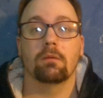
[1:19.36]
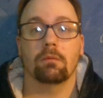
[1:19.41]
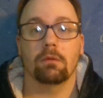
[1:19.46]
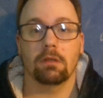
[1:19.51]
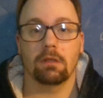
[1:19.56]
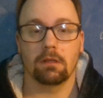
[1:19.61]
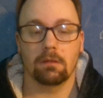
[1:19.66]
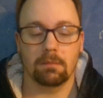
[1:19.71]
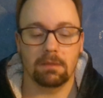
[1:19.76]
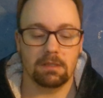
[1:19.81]

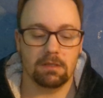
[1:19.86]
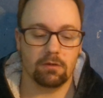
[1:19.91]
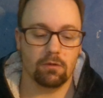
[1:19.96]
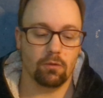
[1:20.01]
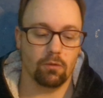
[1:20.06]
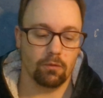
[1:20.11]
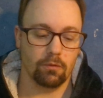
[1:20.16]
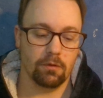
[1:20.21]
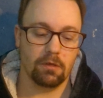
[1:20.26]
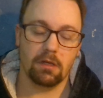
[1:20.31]
One of them is
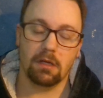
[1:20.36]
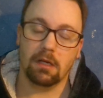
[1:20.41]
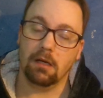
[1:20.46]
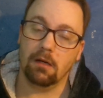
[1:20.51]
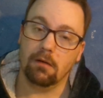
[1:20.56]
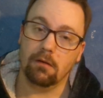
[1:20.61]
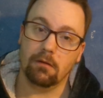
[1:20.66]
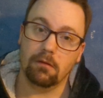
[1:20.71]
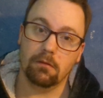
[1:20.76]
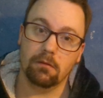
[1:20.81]
Gordon
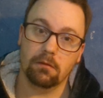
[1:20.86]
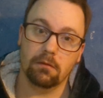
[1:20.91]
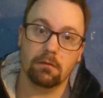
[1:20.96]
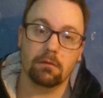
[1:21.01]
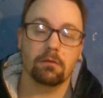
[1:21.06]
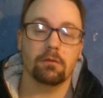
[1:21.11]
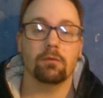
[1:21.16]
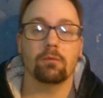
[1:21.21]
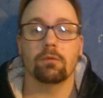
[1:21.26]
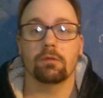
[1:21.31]
Carroll,
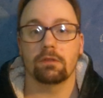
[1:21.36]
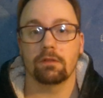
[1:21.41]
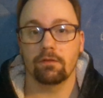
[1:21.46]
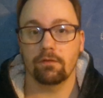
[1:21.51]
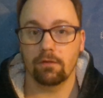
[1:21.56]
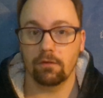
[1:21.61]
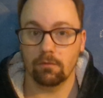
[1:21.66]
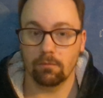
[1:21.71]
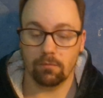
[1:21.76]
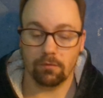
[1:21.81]
who was a
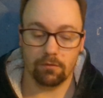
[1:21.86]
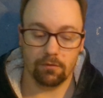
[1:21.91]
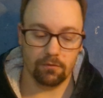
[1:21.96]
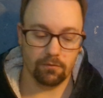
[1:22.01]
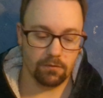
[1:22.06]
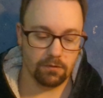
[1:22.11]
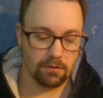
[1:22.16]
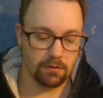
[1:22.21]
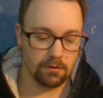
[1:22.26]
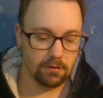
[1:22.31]
film
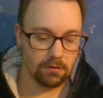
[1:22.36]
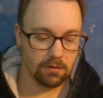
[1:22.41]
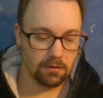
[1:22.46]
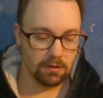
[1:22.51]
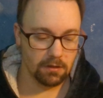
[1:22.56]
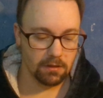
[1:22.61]
producer.